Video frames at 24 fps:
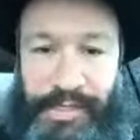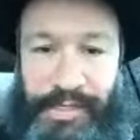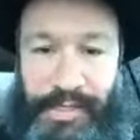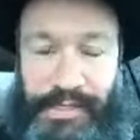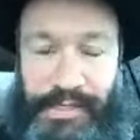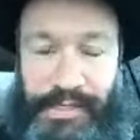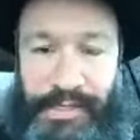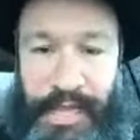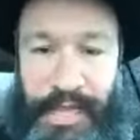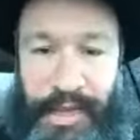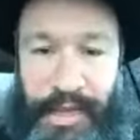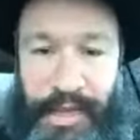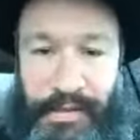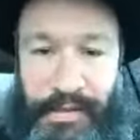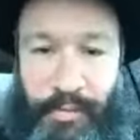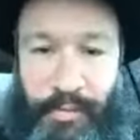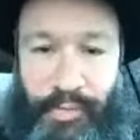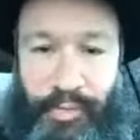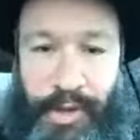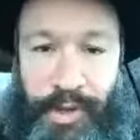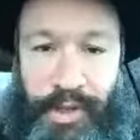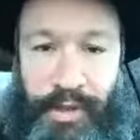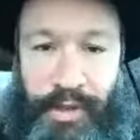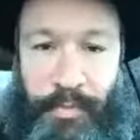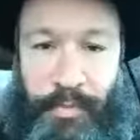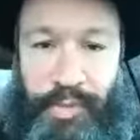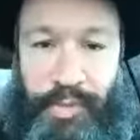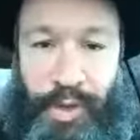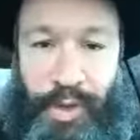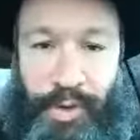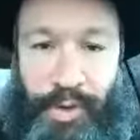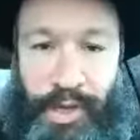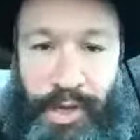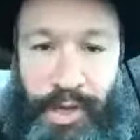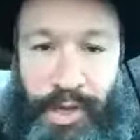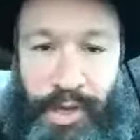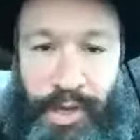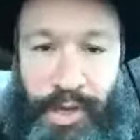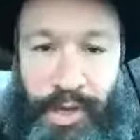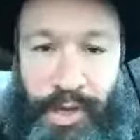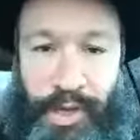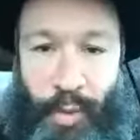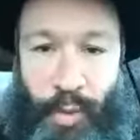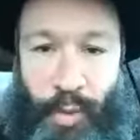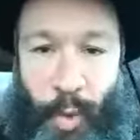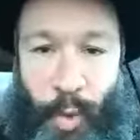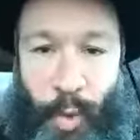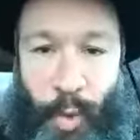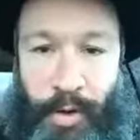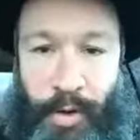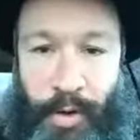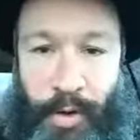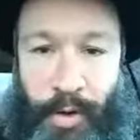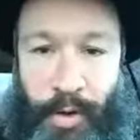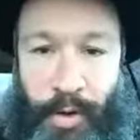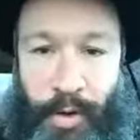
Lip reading: the state to bring the beauty, warmth,